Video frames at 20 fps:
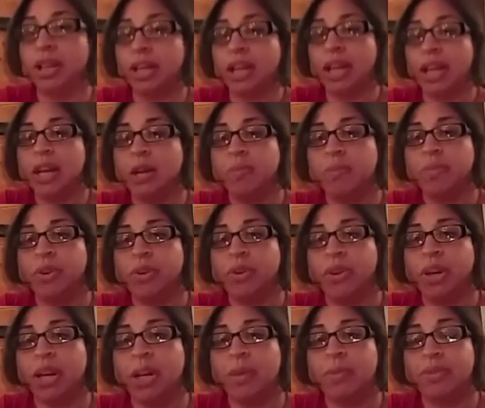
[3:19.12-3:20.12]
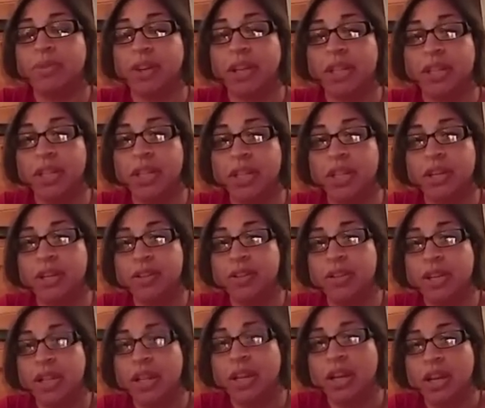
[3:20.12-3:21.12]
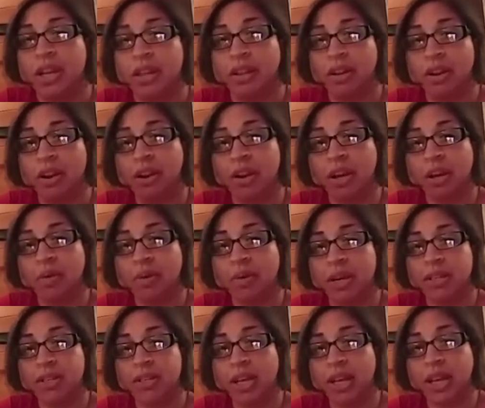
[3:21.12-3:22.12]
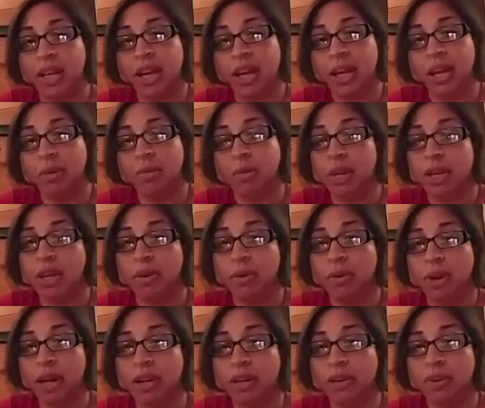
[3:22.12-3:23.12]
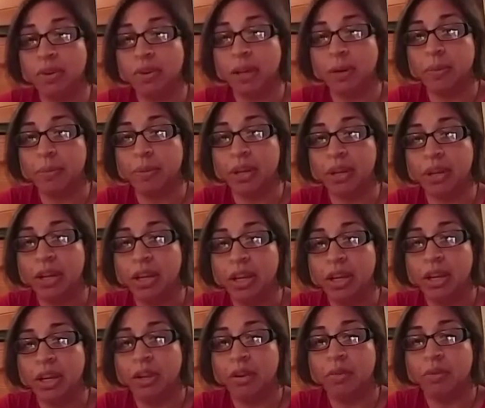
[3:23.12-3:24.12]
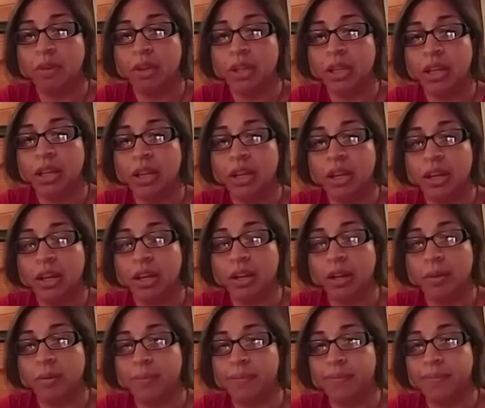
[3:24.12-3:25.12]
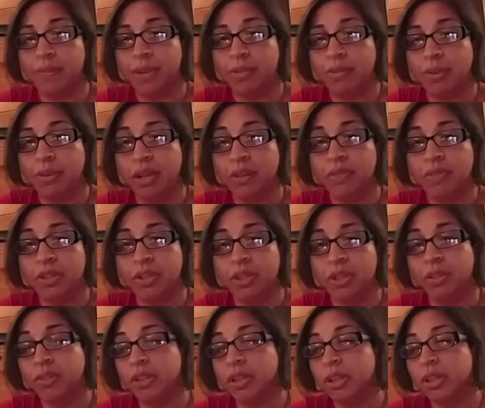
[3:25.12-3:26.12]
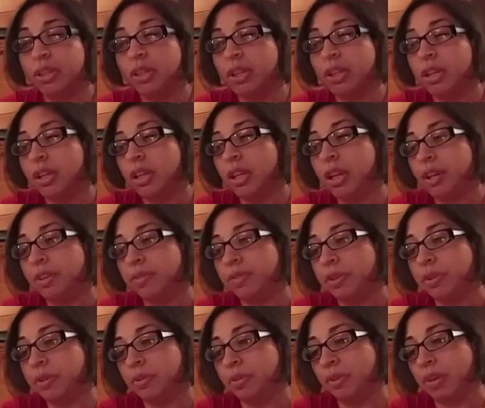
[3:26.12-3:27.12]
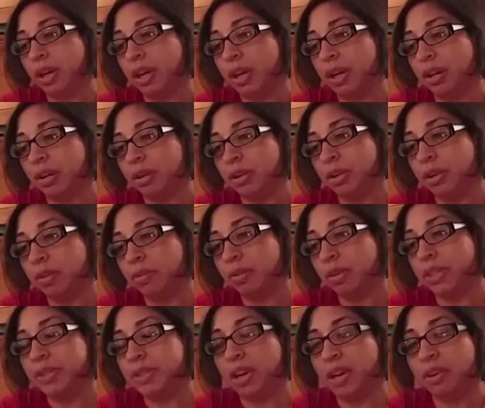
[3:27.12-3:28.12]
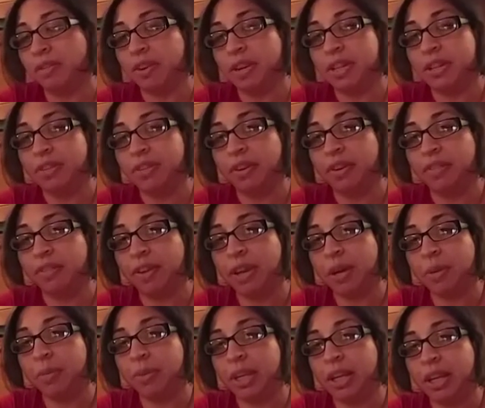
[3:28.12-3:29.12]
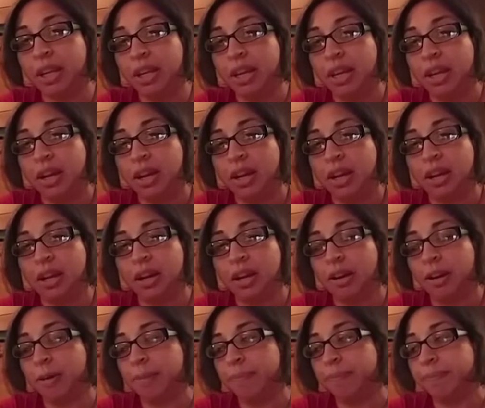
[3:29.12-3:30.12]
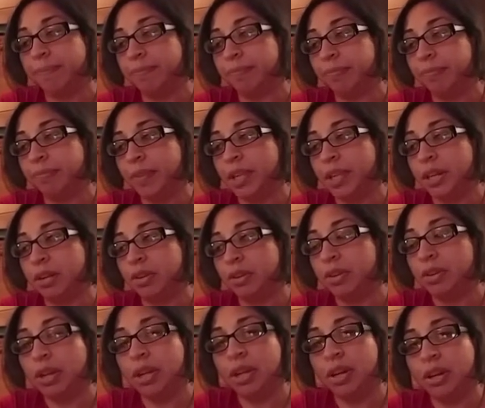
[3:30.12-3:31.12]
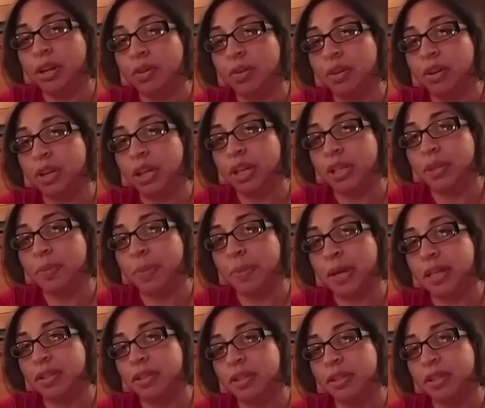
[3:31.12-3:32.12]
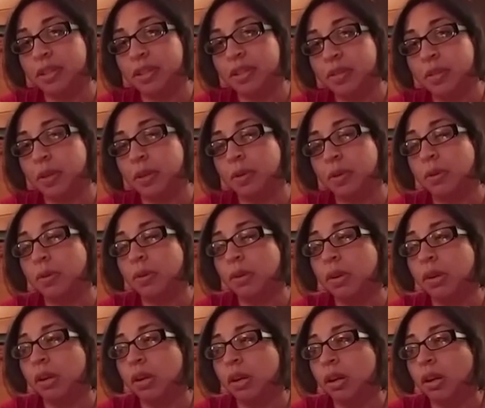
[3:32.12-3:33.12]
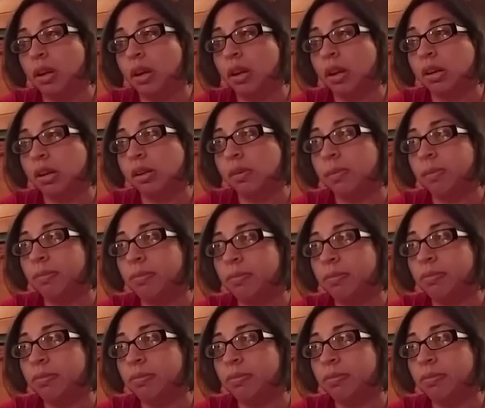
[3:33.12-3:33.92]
ad litem programs, volunteers, they're all going to want to say, hey, we know how to do it. But really, if you love your children, if you really sacrifice for your family, you're going to know your kids best. So I'm